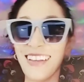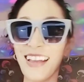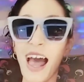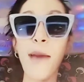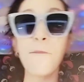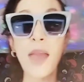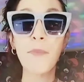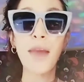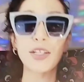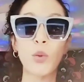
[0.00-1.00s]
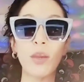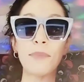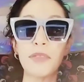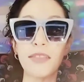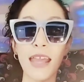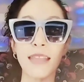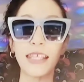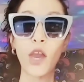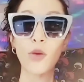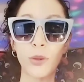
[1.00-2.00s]
I bet my 20% that
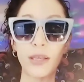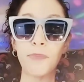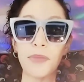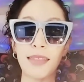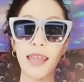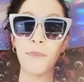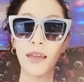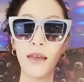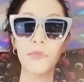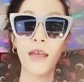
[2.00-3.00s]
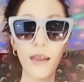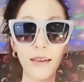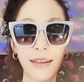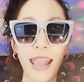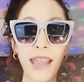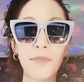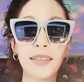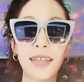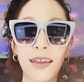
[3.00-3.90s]
your 20% becomes the Hunger Games, nigga.